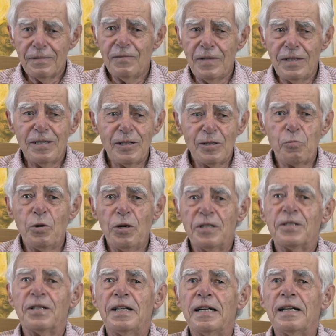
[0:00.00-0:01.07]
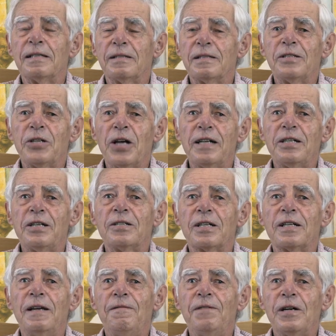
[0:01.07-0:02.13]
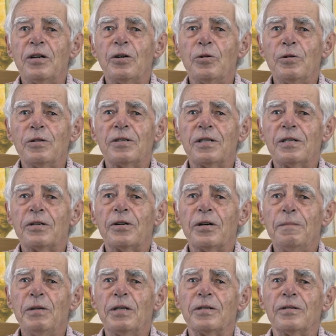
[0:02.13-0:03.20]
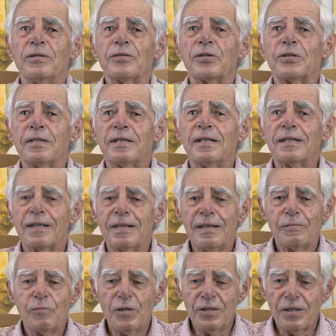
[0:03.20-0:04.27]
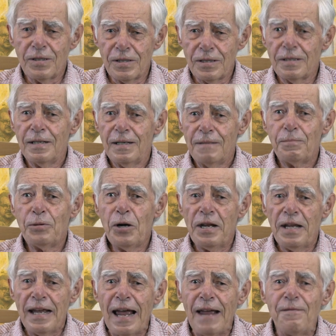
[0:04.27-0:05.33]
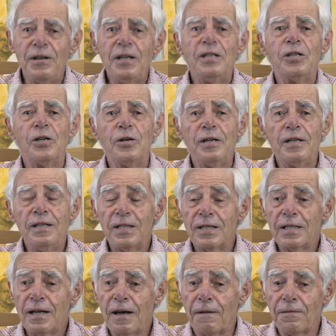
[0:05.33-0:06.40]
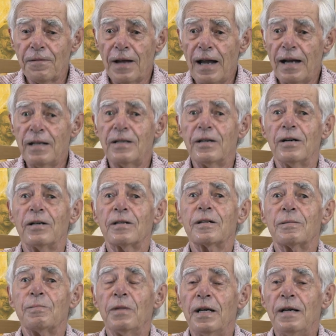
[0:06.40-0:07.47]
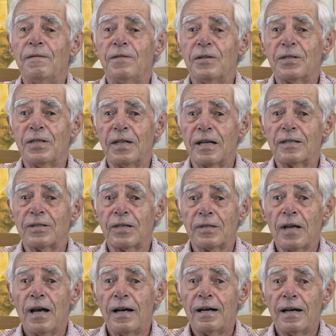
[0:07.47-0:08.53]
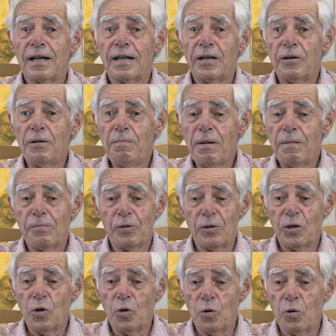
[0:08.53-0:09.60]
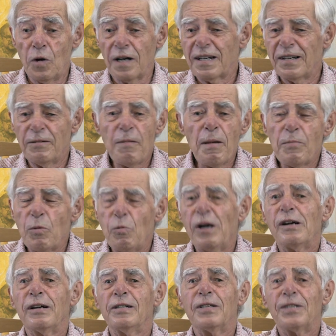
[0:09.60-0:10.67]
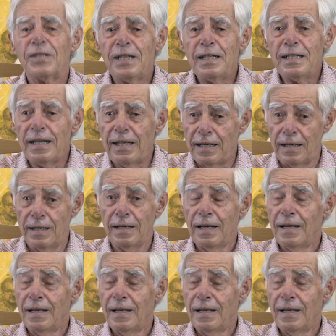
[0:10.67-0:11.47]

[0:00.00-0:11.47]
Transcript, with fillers: this is worse than judges giving courts to criminals. Like it was pretty heavy duty stuff, and it knocked me for six. I can remember it all. I can remember where I was sitting.